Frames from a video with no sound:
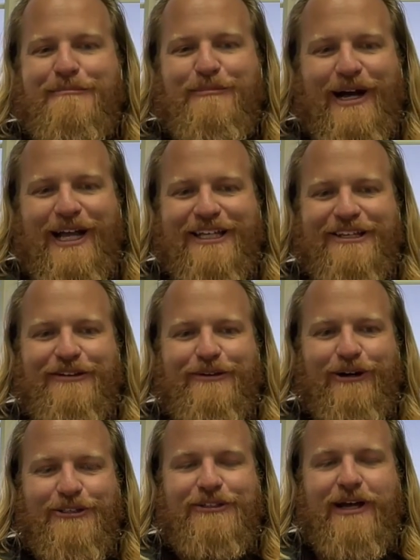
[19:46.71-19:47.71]
But you
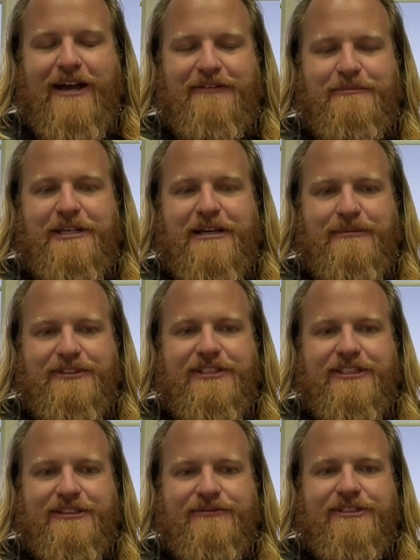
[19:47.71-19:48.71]
also have to be able
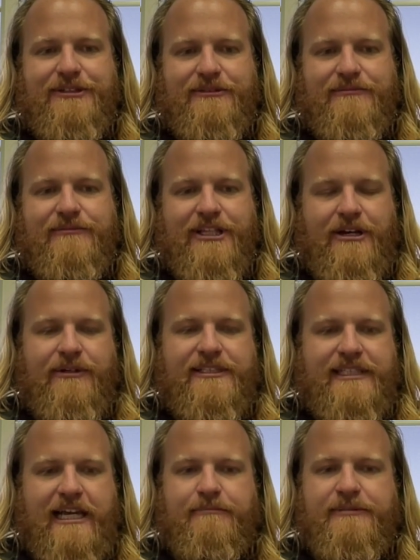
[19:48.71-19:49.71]
to
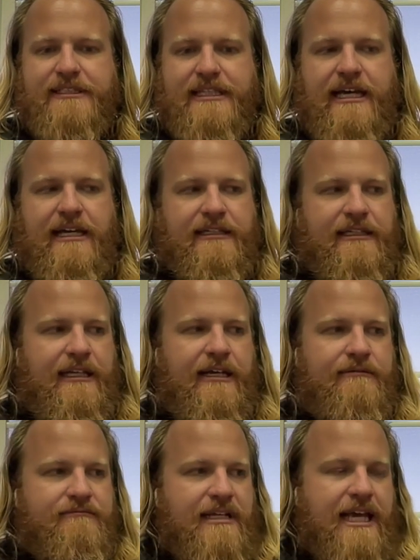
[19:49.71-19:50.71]
accept that,
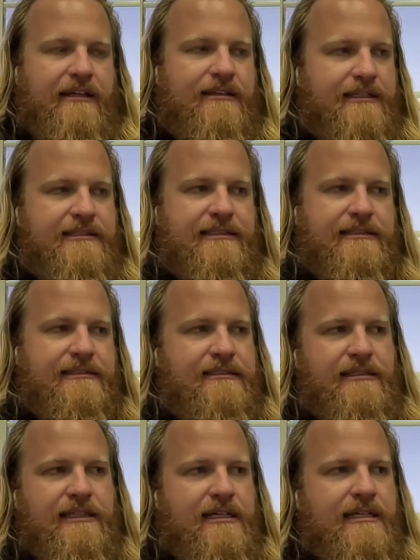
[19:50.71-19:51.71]
hey, this is
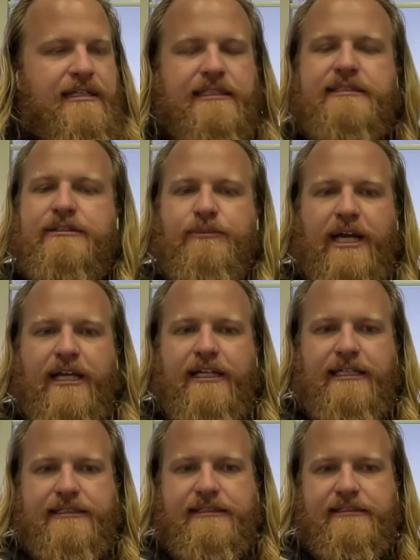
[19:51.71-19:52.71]
this is the way it
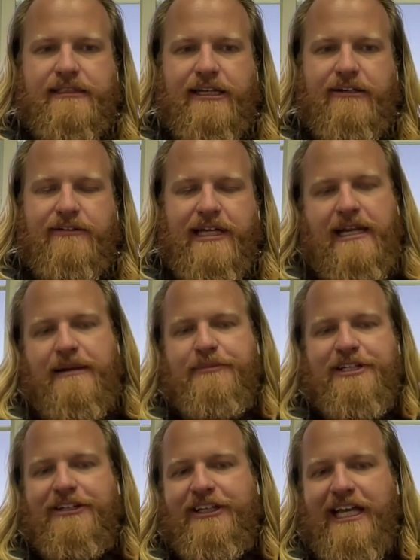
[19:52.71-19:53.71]
is, and
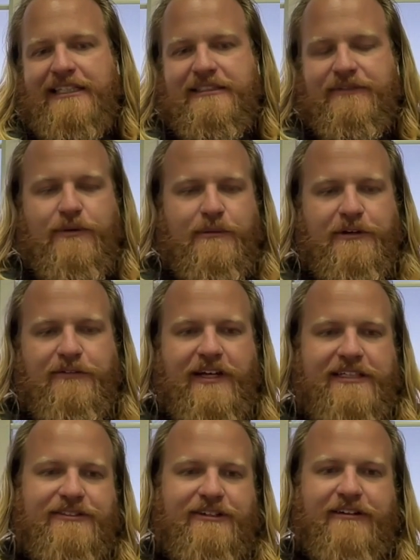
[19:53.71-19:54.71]
particularly as a former
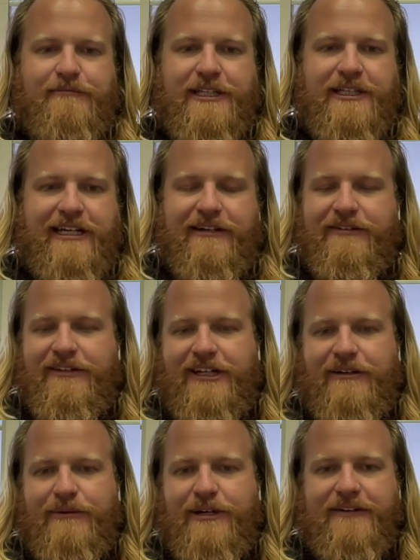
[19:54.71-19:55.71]
investor, I've been there,
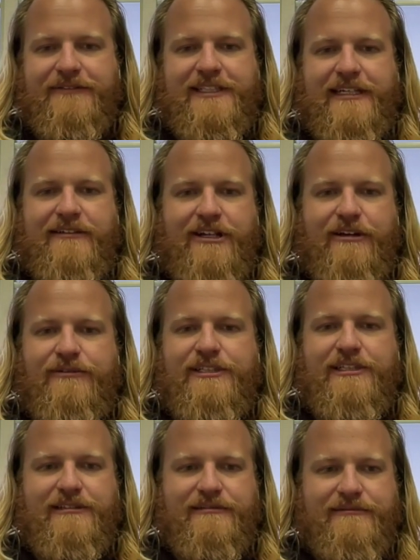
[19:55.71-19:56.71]
where I've said no
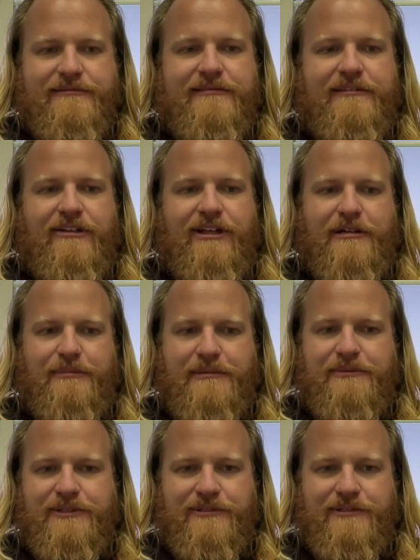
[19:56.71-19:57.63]
to a lot of people.